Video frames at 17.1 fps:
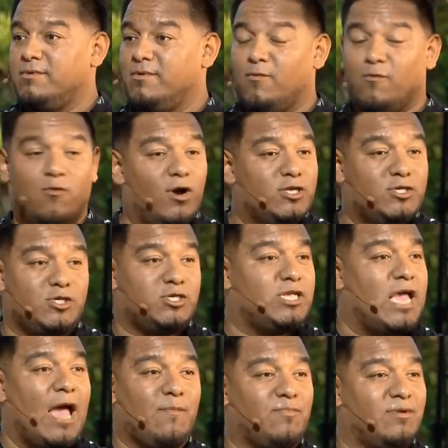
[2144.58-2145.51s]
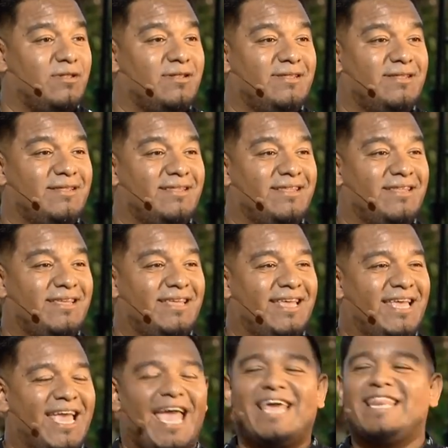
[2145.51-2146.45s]
what just happened?
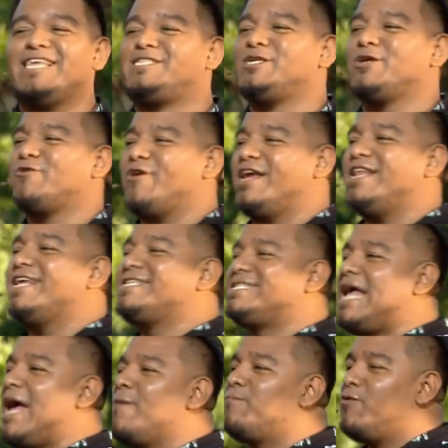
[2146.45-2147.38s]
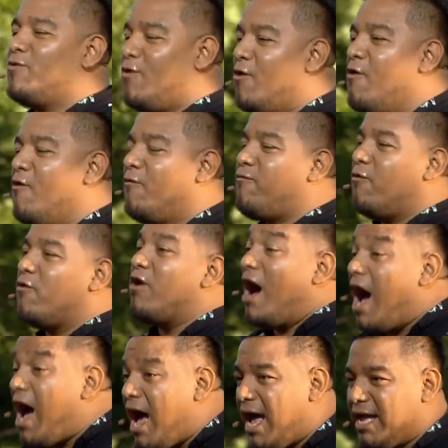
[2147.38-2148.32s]
And it's a great example for
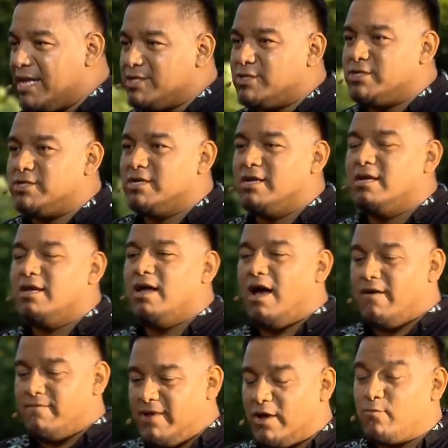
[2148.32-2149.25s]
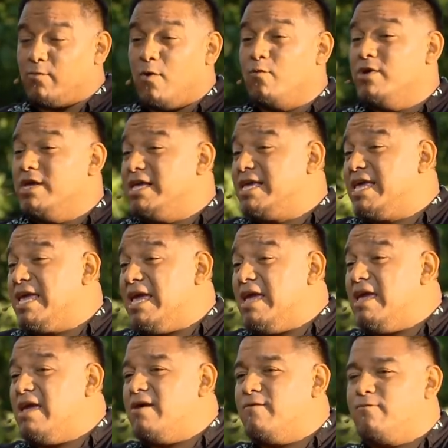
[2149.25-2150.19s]
us of like when we
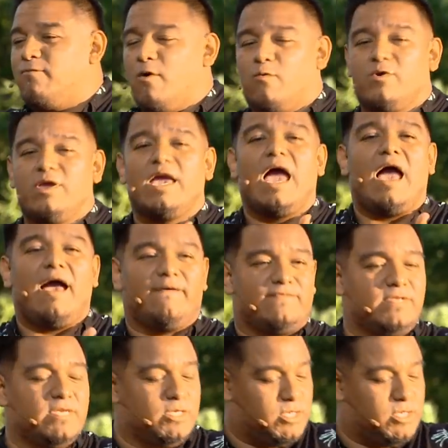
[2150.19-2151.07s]
give what we have to